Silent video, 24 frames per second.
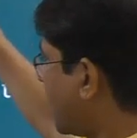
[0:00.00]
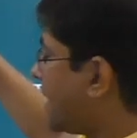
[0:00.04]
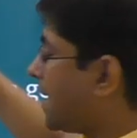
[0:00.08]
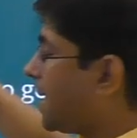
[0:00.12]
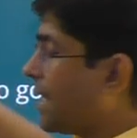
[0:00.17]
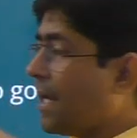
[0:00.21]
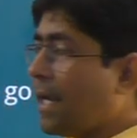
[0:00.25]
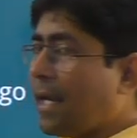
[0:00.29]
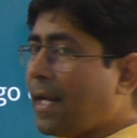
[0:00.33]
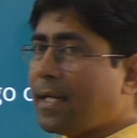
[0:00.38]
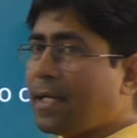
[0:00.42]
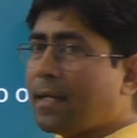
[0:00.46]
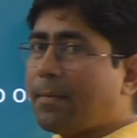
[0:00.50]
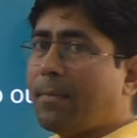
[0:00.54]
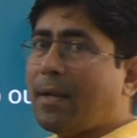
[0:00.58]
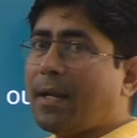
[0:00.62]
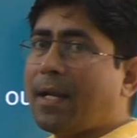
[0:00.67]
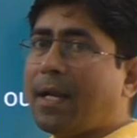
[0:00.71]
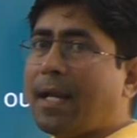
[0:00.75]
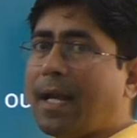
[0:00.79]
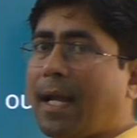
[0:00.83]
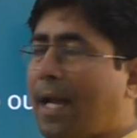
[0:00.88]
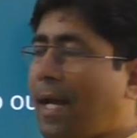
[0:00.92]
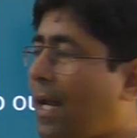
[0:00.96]
and
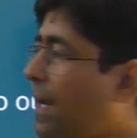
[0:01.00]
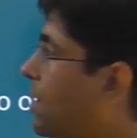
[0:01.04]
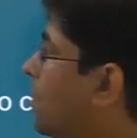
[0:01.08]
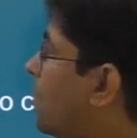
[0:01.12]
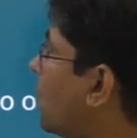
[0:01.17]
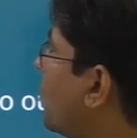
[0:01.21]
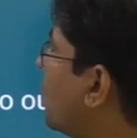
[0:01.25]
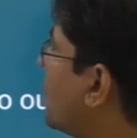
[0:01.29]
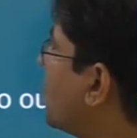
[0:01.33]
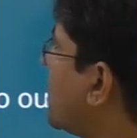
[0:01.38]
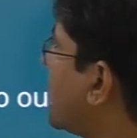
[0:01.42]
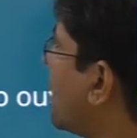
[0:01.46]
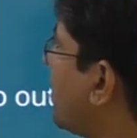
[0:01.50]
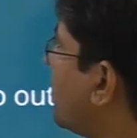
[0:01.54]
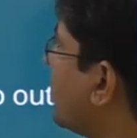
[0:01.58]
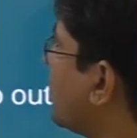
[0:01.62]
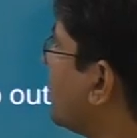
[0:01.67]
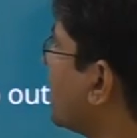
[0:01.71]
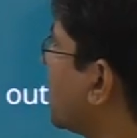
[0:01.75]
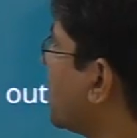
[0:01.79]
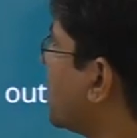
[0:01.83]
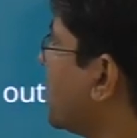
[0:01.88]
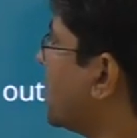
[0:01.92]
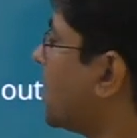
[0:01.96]

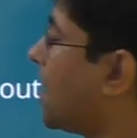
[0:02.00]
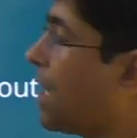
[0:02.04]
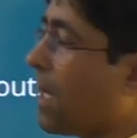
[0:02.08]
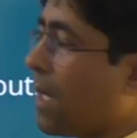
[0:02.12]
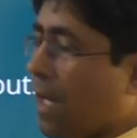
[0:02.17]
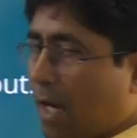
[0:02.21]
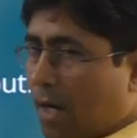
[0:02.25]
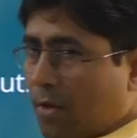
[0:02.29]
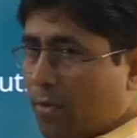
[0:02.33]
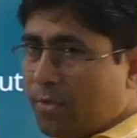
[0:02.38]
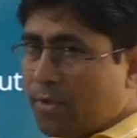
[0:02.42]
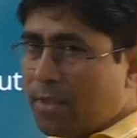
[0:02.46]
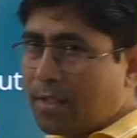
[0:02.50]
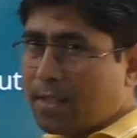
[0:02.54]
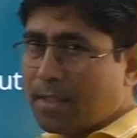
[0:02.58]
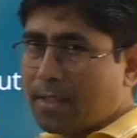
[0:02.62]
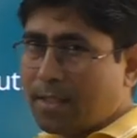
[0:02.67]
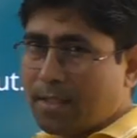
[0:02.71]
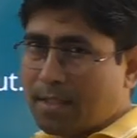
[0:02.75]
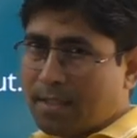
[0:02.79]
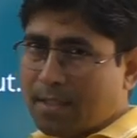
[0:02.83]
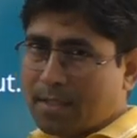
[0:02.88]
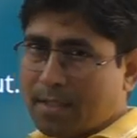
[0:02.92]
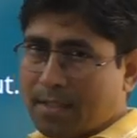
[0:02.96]
A-L-L-O-W-E-D, allowed
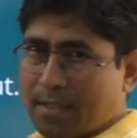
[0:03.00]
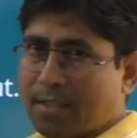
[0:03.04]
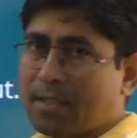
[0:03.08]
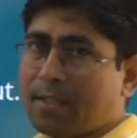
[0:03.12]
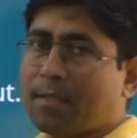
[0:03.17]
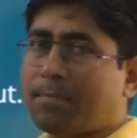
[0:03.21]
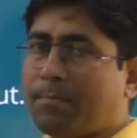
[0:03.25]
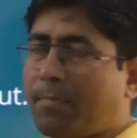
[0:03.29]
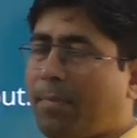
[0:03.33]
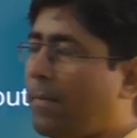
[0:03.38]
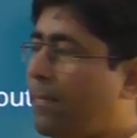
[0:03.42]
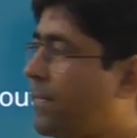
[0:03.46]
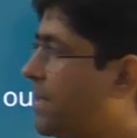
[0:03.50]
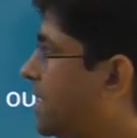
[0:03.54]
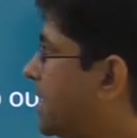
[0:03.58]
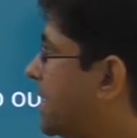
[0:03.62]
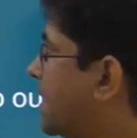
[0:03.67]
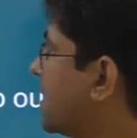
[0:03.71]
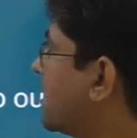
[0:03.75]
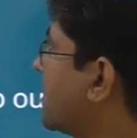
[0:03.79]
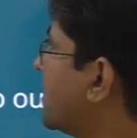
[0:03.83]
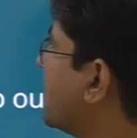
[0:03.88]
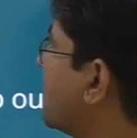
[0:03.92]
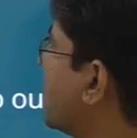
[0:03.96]
is
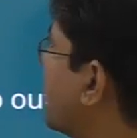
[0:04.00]
permitted.